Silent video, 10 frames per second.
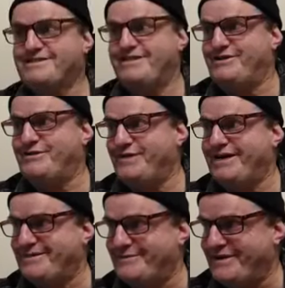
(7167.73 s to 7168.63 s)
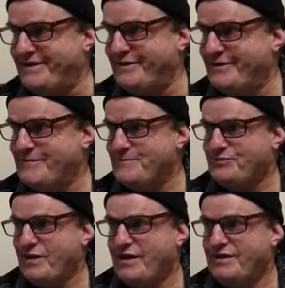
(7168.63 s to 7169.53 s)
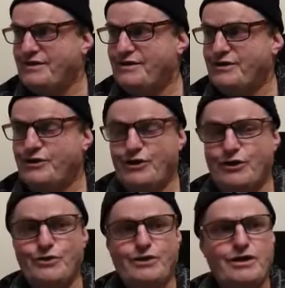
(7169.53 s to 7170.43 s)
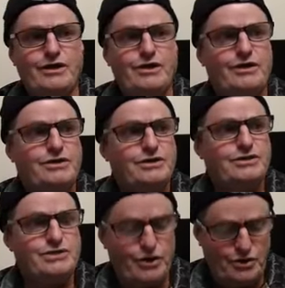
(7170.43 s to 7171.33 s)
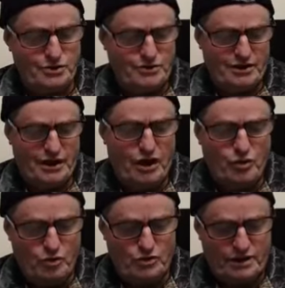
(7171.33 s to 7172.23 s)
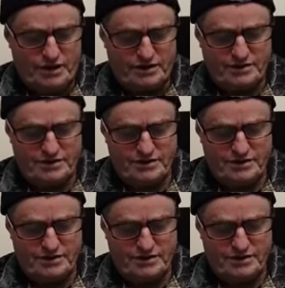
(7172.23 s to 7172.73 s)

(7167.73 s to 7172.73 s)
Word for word: actually your enemy. You know? So, a warning